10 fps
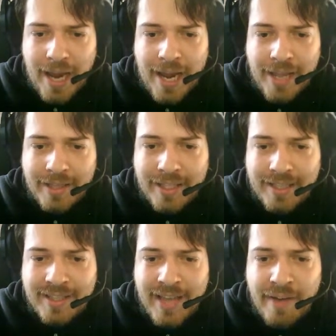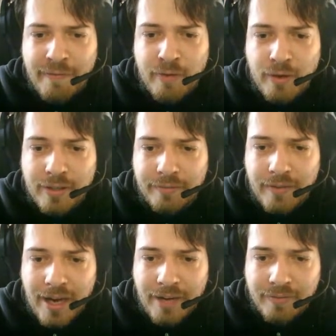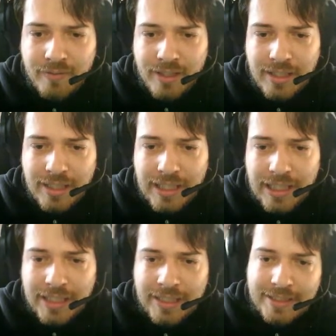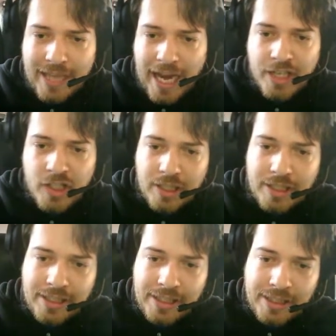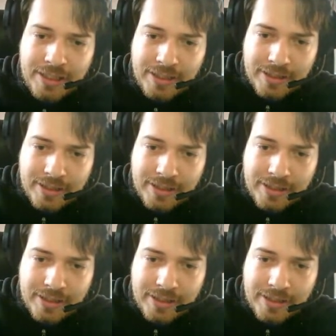And the 1045 is actually